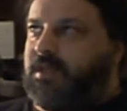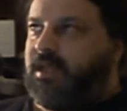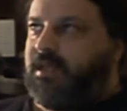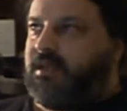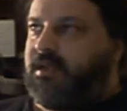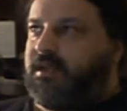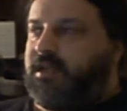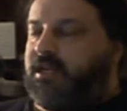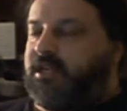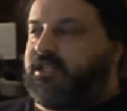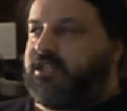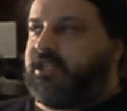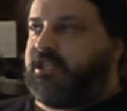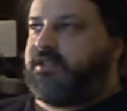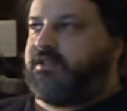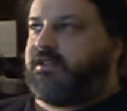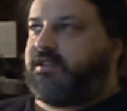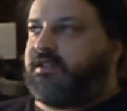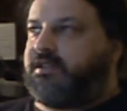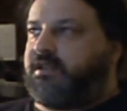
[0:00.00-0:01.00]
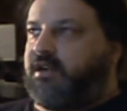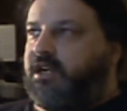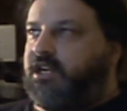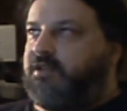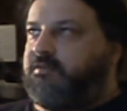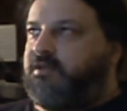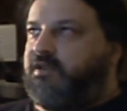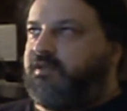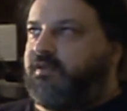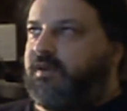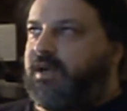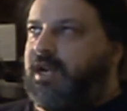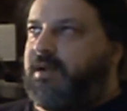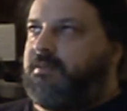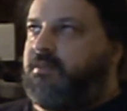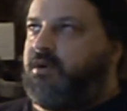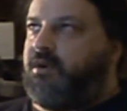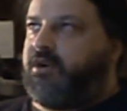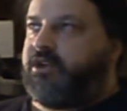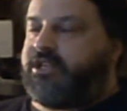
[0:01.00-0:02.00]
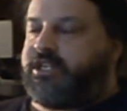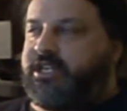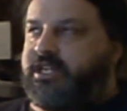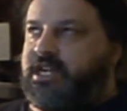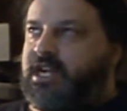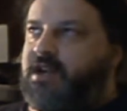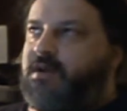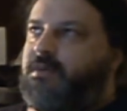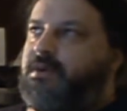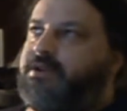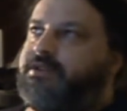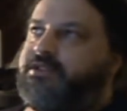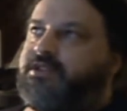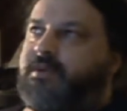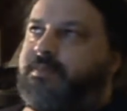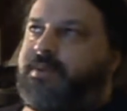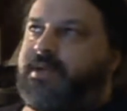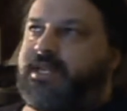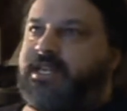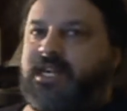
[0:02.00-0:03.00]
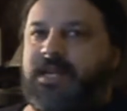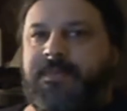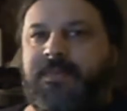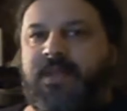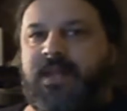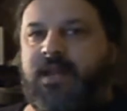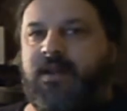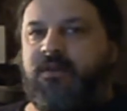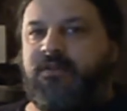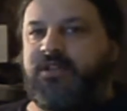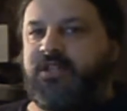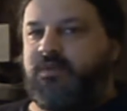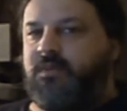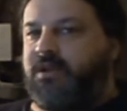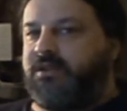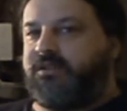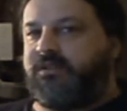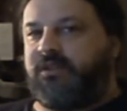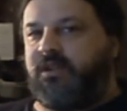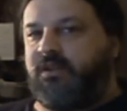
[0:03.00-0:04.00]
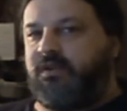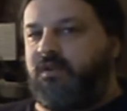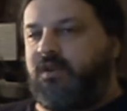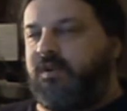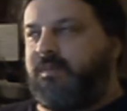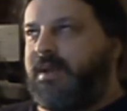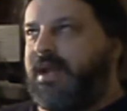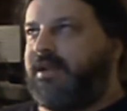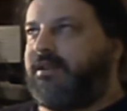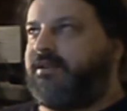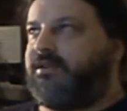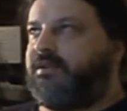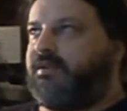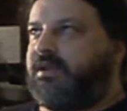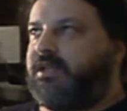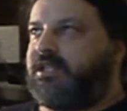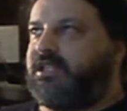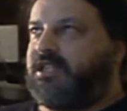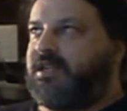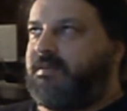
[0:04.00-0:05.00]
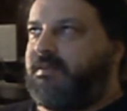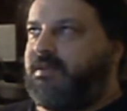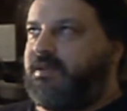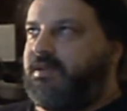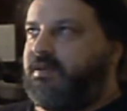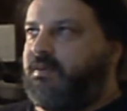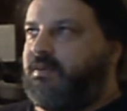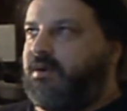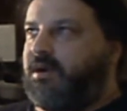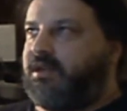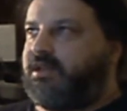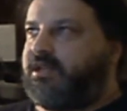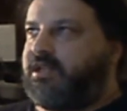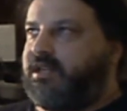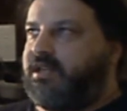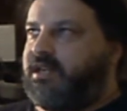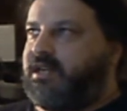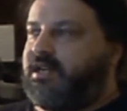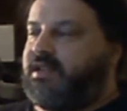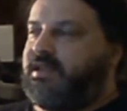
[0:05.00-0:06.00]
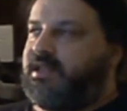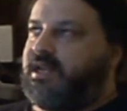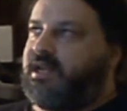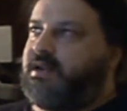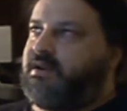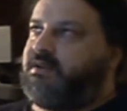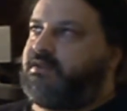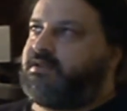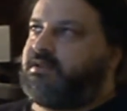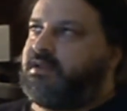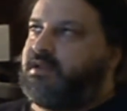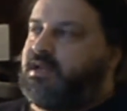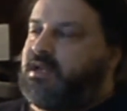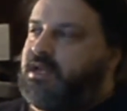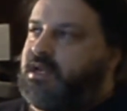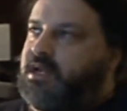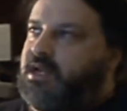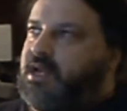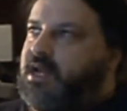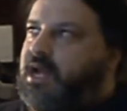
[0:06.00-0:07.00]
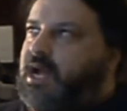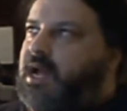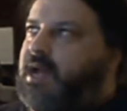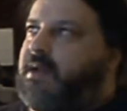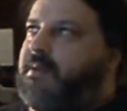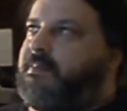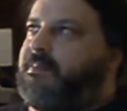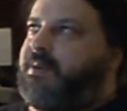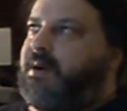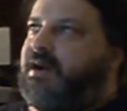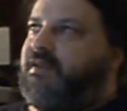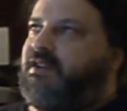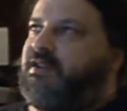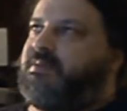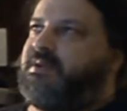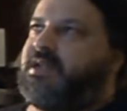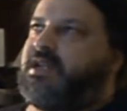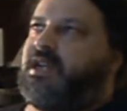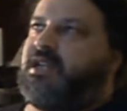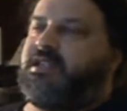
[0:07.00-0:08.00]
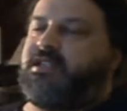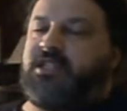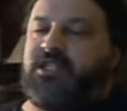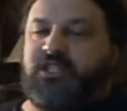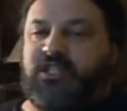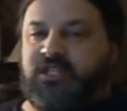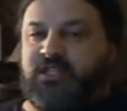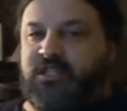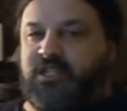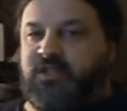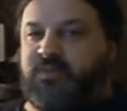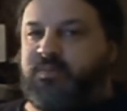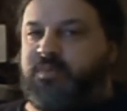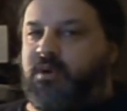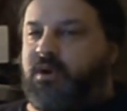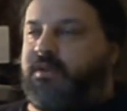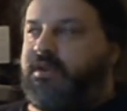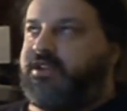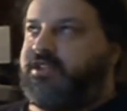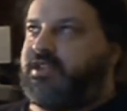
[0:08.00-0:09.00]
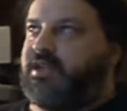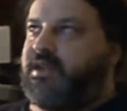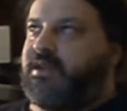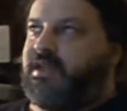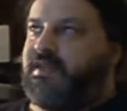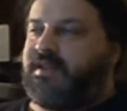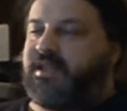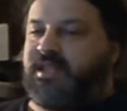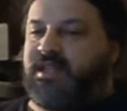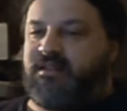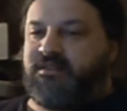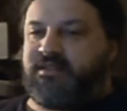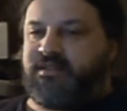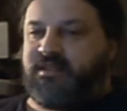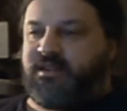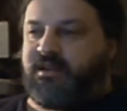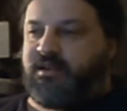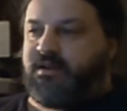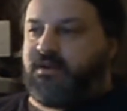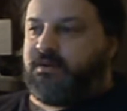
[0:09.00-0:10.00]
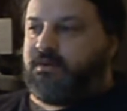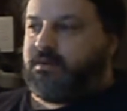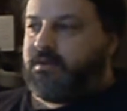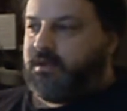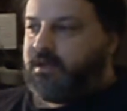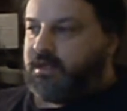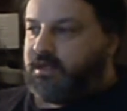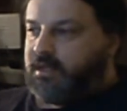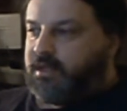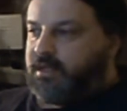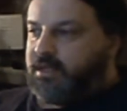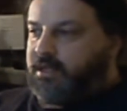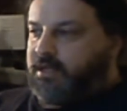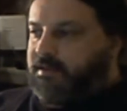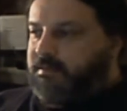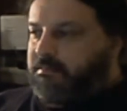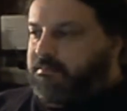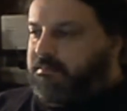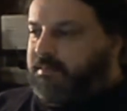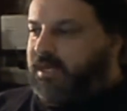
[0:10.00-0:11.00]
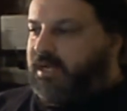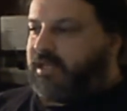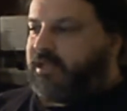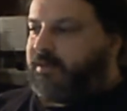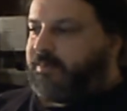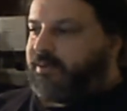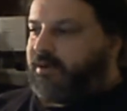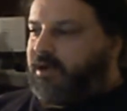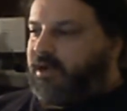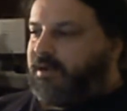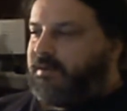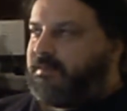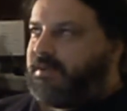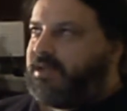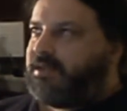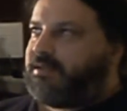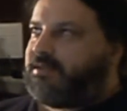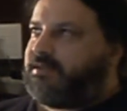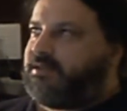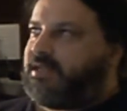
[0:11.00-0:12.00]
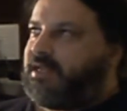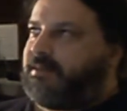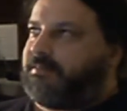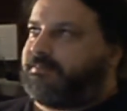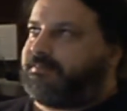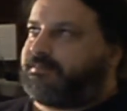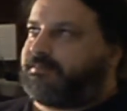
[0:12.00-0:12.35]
Because she's starting to move around more, she now wants to start picking up the house. She wants to start going back to doing some of the work she did in the house. Part of it because she's bored, she's got nothing else to do. But the problem is that